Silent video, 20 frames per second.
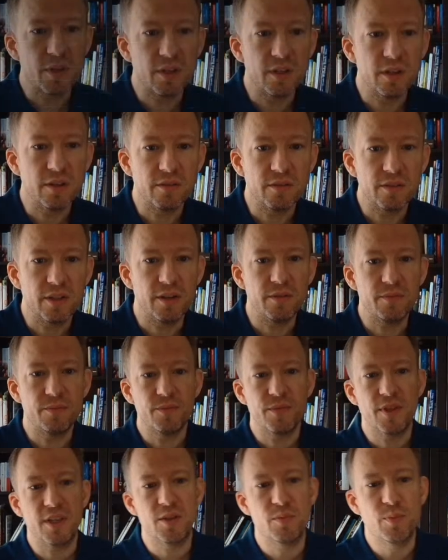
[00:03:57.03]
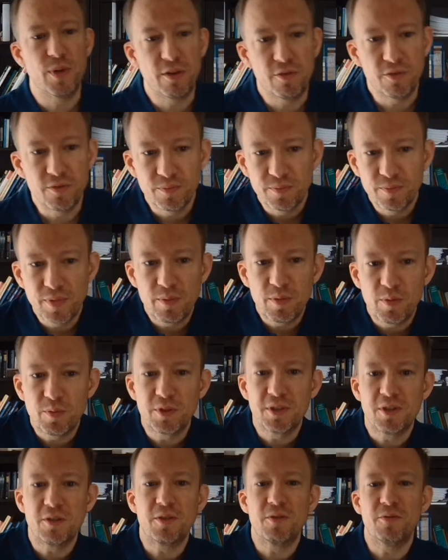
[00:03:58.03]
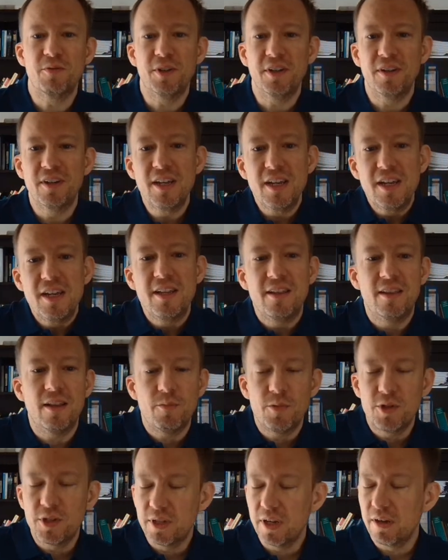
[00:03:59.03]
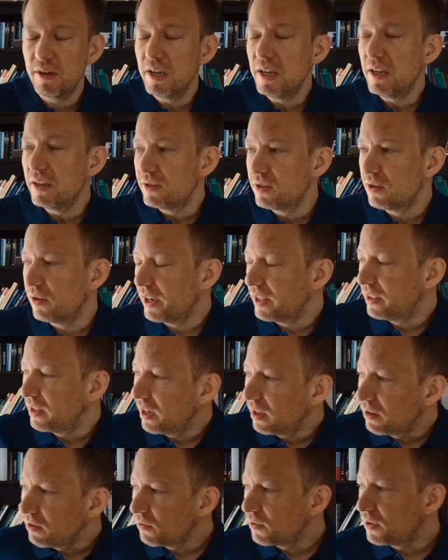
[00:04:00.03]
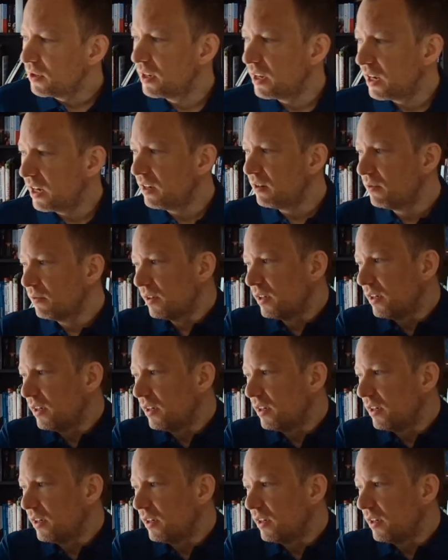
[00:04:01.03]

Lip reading: here. Yeah, that's better, maybe without the fake numbers there. So at the end of the day,